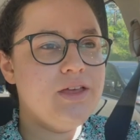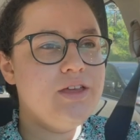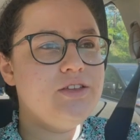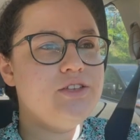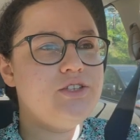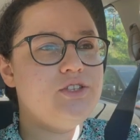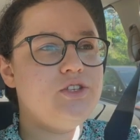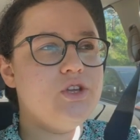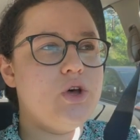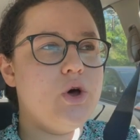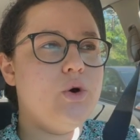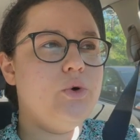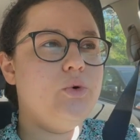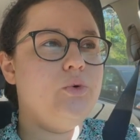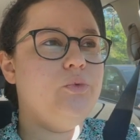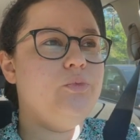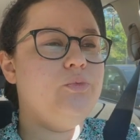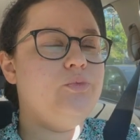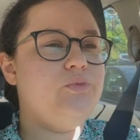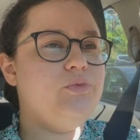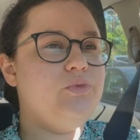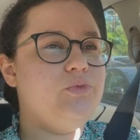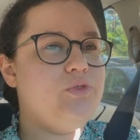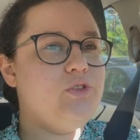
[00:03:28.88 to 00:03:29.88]
So,
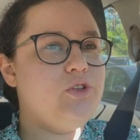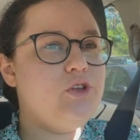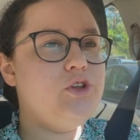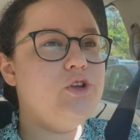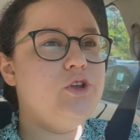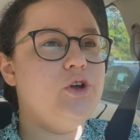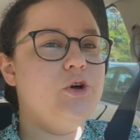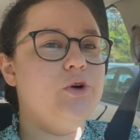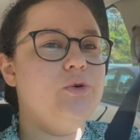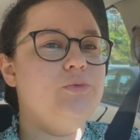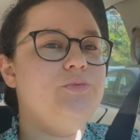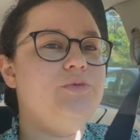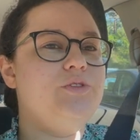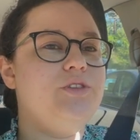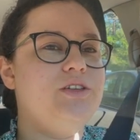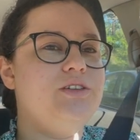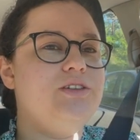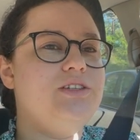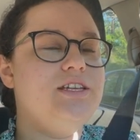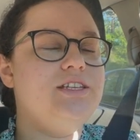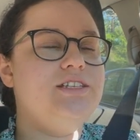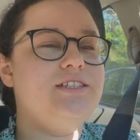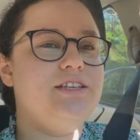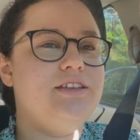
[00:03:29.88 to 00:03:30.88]
you know, the
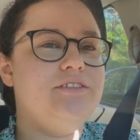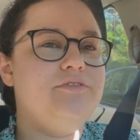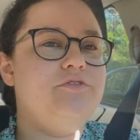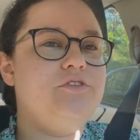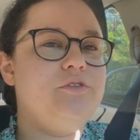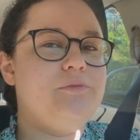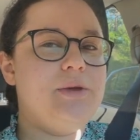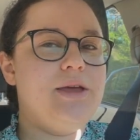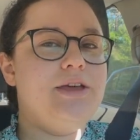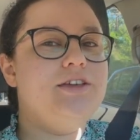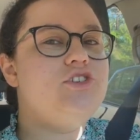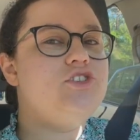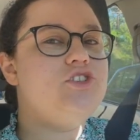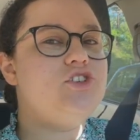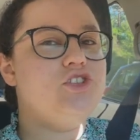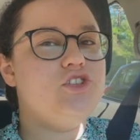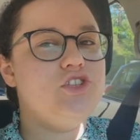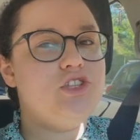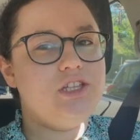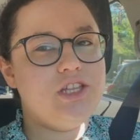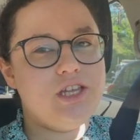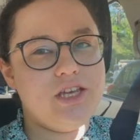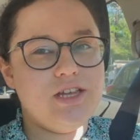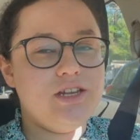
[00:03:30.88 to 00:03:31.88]

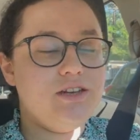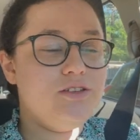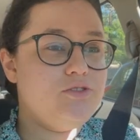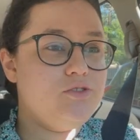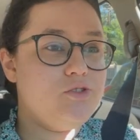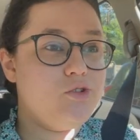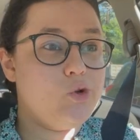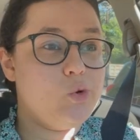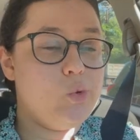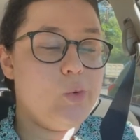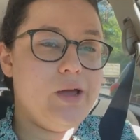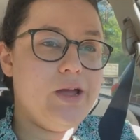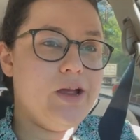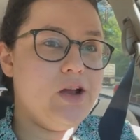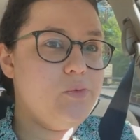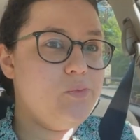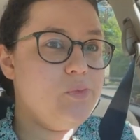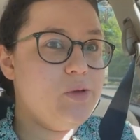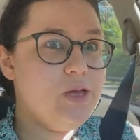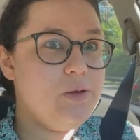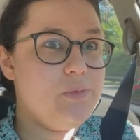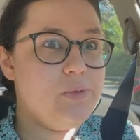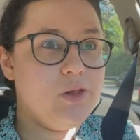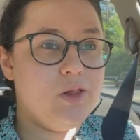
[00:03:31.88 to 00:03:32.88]
disinformation that queer
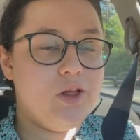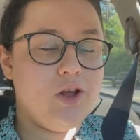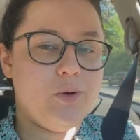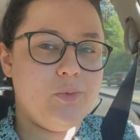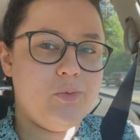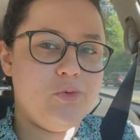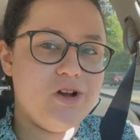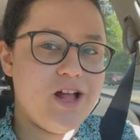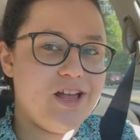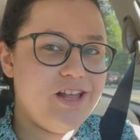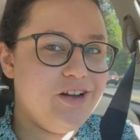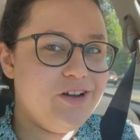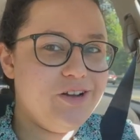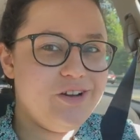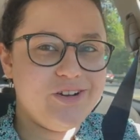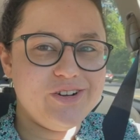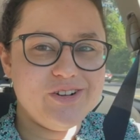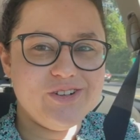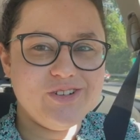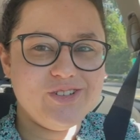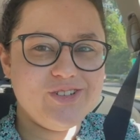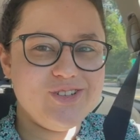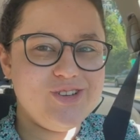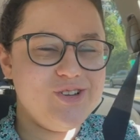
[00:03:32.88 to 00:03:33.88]
people are
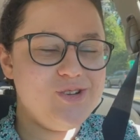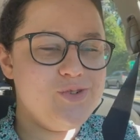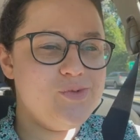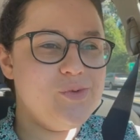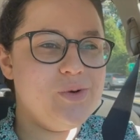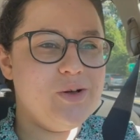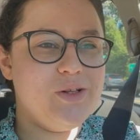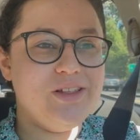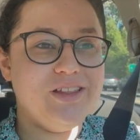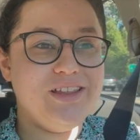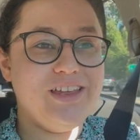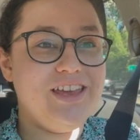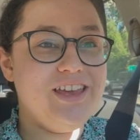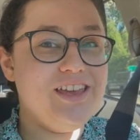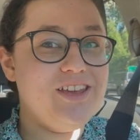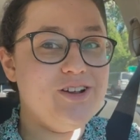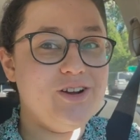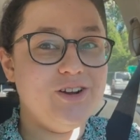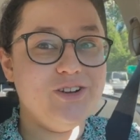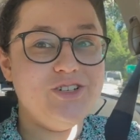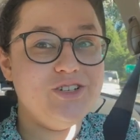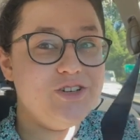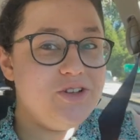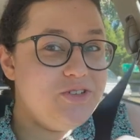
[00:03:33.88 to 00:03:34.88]
predators who will eat
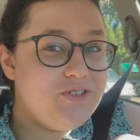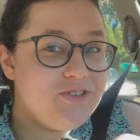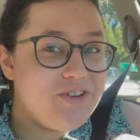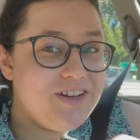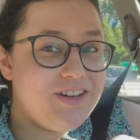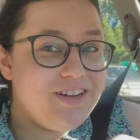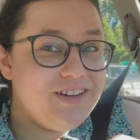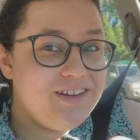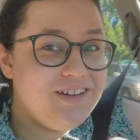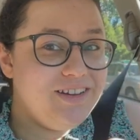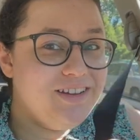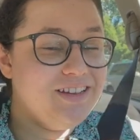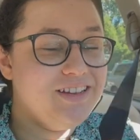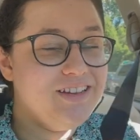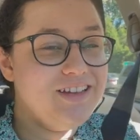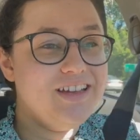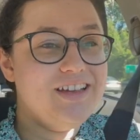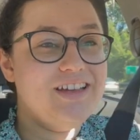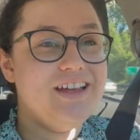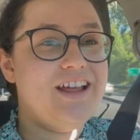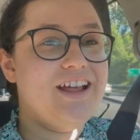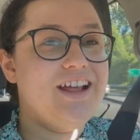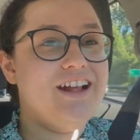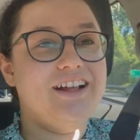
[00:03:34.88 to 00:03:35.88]
your
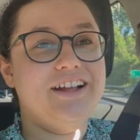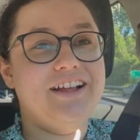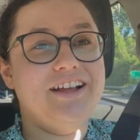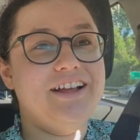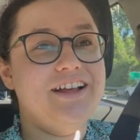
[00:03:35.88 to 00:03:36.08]
children.